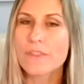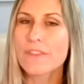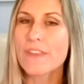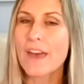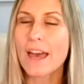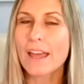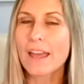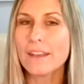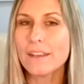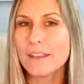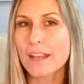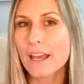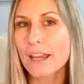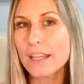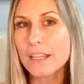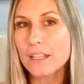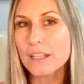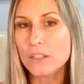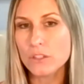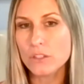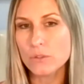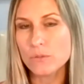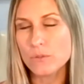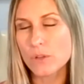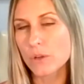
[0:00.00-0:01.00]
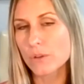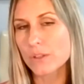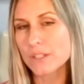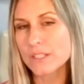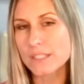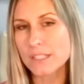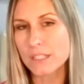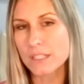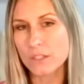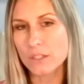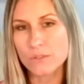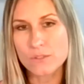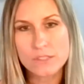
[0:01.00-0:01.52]
that night, you notice
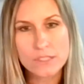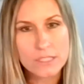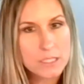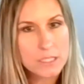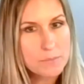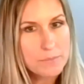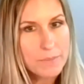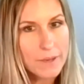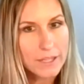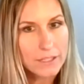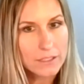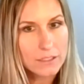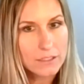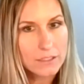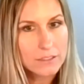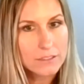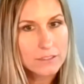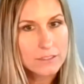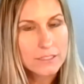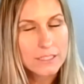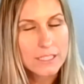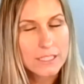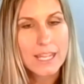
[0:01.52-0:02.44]
that you sleep better